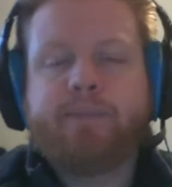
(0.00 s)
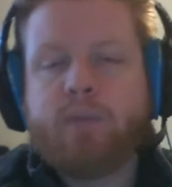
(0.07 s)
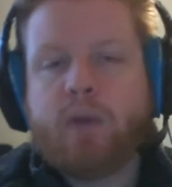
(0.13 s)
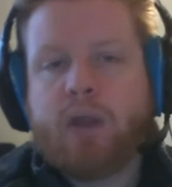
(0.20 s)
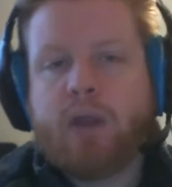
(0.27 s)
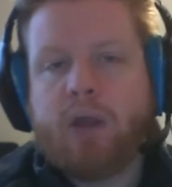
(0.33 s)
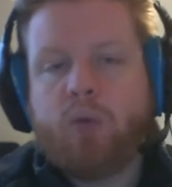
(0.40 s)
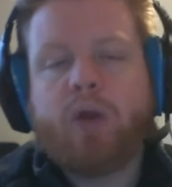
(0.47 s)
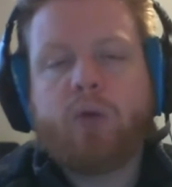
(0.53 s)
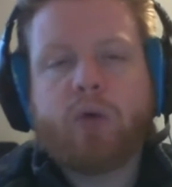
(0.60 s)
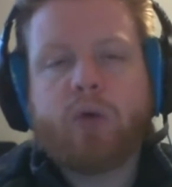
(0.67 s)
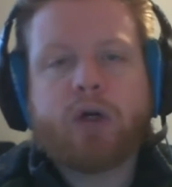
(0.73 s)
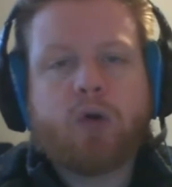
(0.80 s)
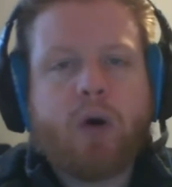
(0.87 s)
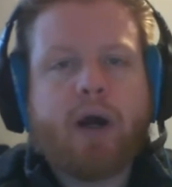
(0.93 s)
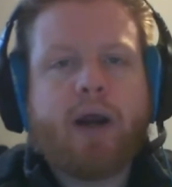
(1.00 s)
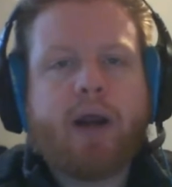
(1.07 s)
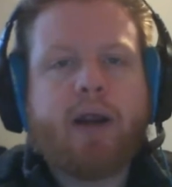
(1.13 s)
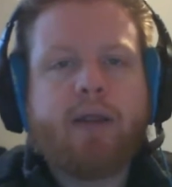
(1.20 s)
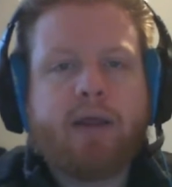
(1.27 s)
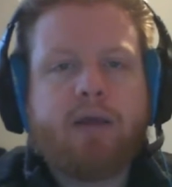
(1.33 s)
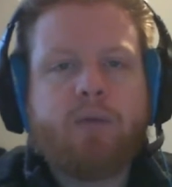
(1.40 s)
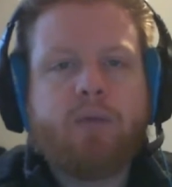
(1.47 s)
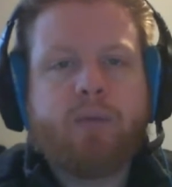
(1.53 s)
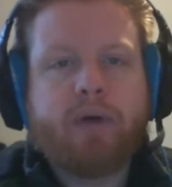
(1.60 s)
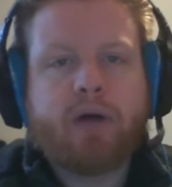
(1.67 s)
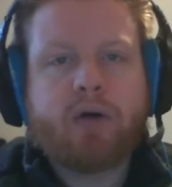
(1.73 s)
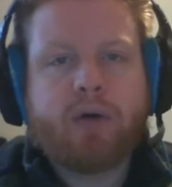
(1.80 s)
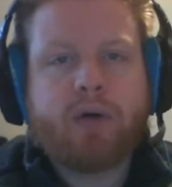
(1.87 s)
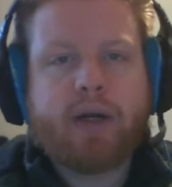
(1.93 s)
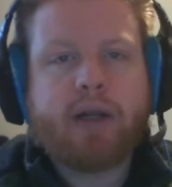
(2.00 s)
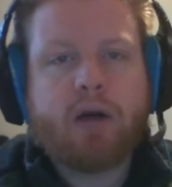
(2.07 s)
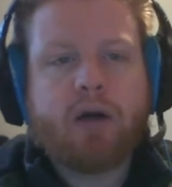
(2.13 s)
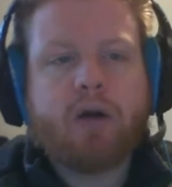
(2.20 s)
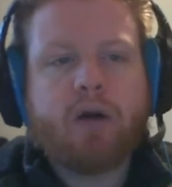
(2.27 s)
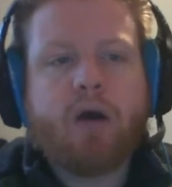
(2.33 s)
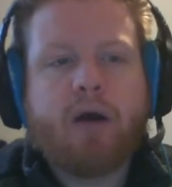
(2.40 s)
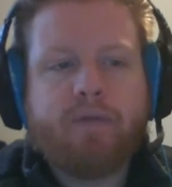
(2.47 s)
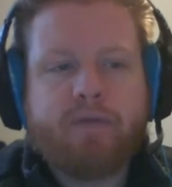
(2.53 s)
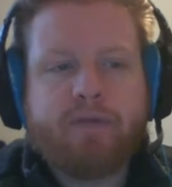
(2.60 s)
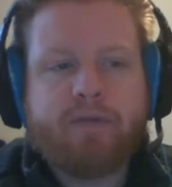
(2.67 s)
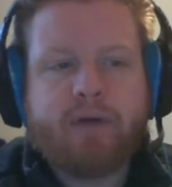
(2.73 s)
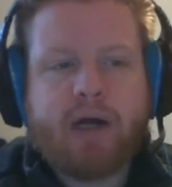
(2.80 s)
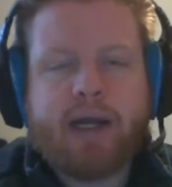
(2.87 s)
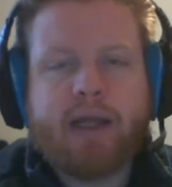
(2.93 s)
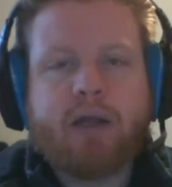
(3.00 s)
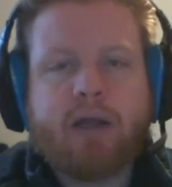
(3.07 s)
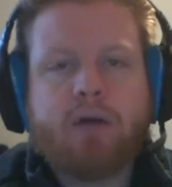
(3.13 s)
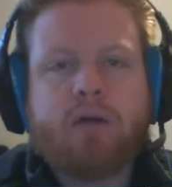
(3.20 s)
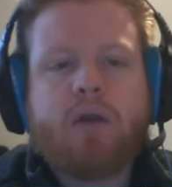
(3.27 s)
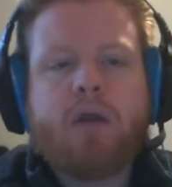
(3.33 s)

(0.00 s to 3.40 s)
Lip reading: It will require that you put a credit card on file,